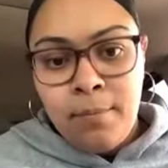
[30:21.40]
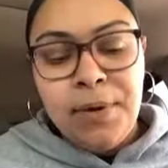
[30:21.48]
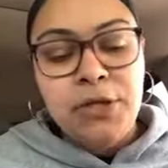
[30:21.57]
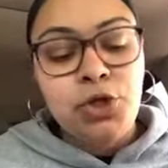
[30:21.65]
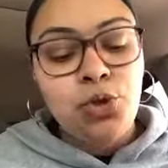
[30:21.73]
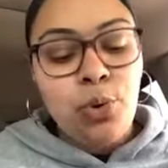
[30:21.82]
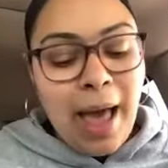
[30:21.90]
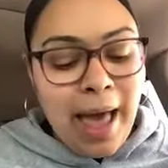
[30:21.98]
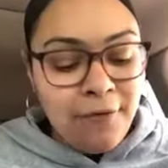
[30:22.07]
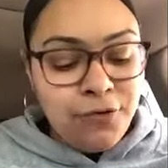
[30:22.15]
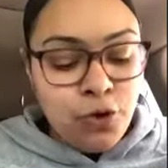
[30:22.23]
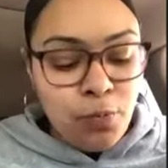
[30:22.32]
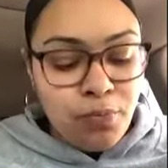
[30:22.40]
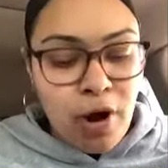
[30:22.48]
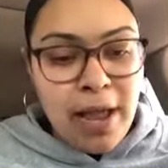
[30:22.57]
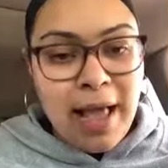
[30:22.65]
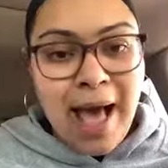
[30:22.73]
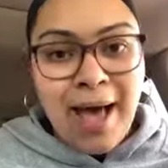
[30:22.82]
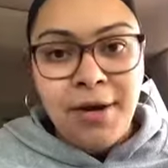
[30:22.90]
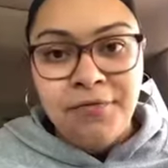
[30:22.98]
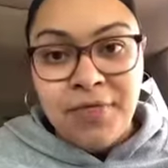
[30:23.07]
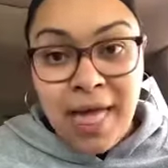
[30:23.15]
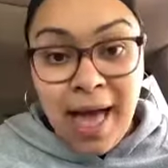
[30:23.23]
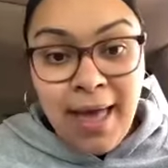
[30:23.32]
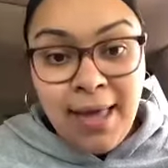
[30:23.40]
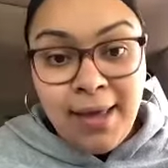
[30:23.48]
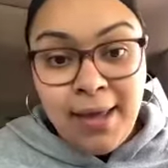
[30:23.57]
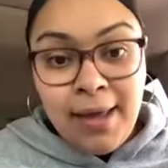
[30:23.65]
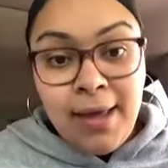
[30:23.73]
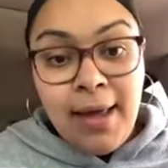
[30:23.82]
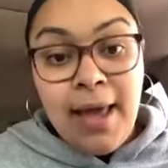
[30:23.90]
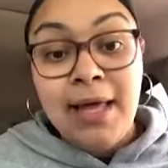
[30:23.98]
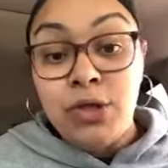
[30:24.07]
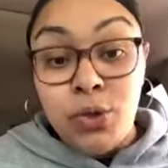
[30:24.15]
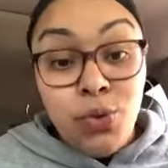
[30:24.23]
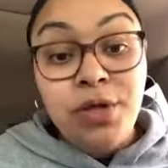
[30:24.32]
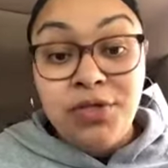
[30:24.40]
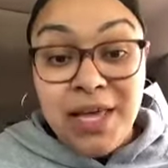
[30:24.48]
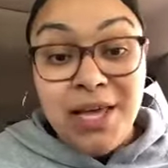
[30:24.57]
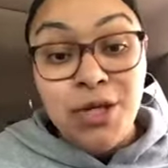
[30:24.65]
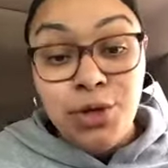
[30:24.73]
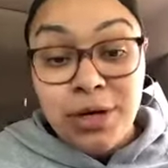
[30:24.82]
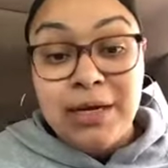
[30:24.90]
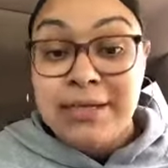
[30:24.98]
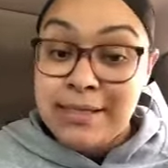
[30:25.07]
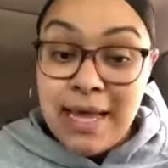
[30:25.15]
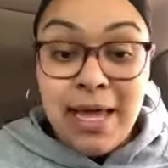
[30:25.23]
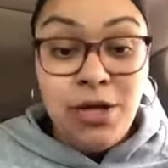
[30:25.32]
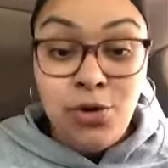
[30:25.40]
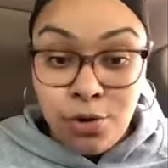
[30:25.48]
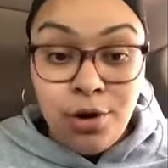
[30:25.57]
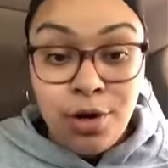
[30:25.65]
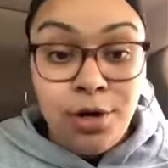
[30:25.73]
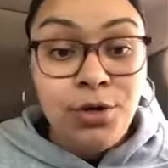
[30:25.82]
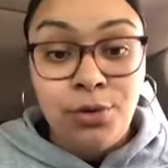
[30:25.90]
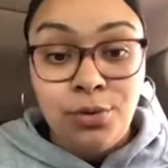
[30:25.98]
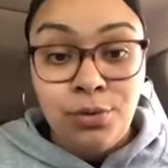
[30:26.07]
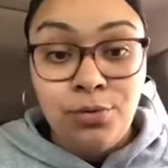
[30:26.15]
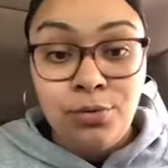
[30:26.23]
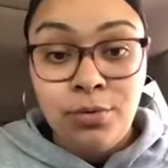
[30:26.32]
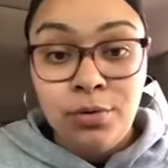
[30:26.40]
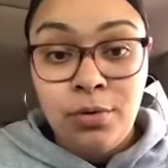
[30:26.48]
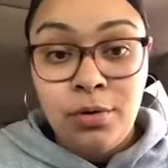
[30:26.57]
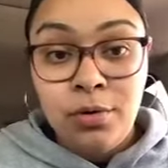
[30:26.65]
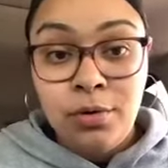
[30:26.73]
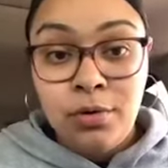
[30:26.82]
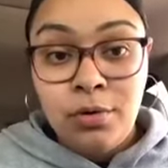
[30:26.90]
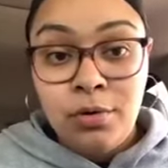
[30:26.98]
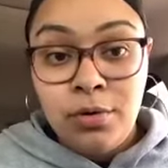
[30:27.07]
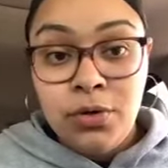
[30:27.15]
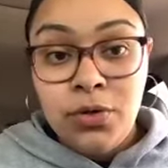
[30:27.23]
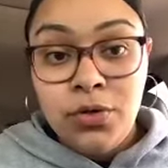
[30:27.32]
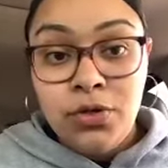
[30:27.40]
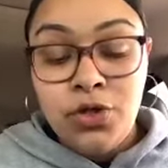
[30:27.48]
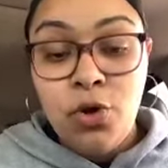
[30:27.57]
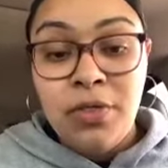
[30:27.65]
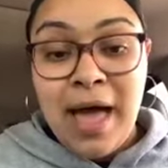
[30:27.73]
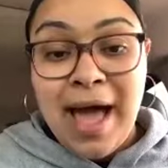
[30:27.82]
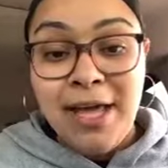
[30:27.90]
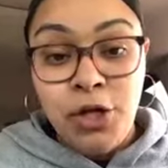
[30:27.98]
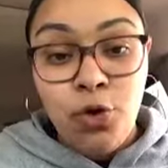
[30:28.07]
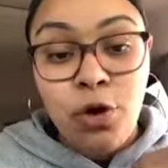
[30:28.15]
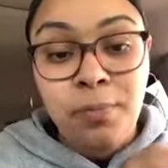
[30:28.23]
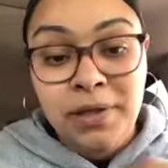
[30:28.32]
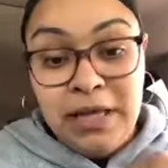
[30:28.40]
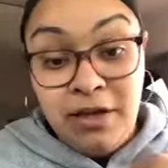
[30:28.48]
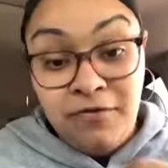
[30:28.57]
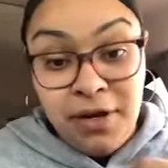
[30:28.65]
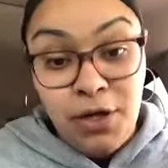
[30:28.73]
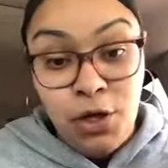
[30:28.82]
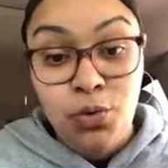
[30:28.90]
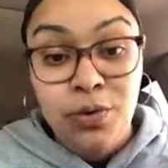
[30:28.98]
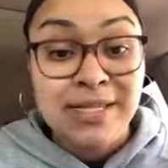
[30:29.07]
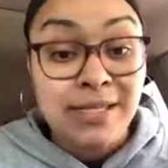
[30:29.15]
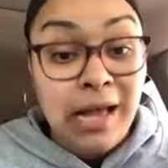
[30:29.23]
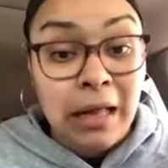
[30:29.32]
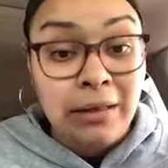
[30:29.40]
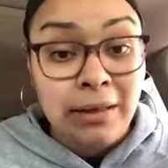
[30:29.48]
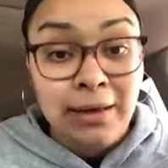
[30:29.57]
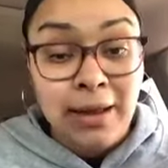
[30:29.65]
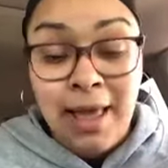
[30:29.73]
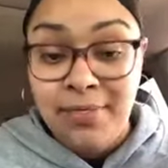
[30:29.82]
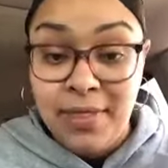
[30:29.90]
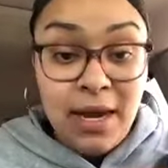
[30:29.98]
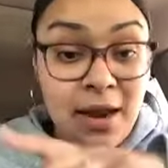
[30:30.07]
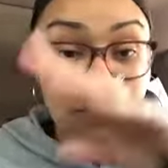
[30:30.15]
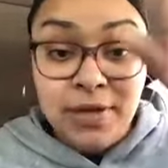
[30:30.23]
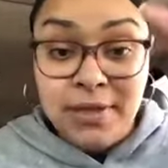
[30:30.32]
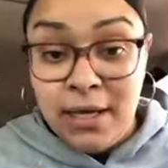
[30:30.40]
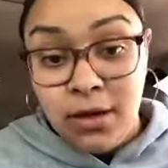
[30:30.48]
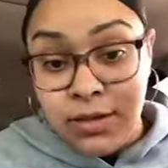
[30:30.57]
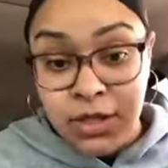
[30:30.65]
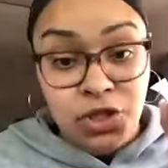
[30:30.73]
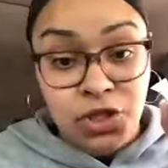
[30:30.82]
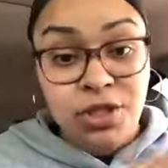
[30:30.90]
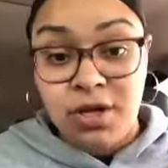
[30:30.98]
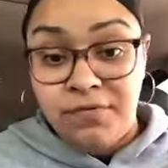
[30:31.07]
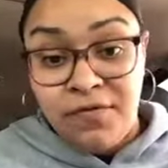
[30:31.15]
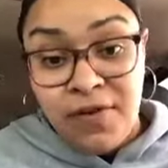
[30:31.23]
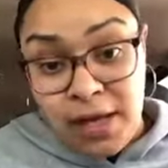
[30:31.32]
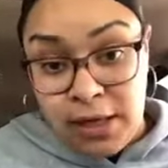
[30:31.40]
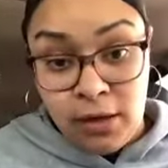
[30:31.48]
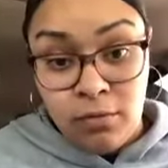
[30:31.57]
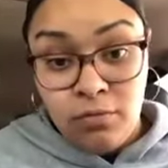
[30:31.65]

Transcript: But you have to break out of that and do the things you're going to say you're going to do so that your belief in you is solid. And then everything else is just confetti.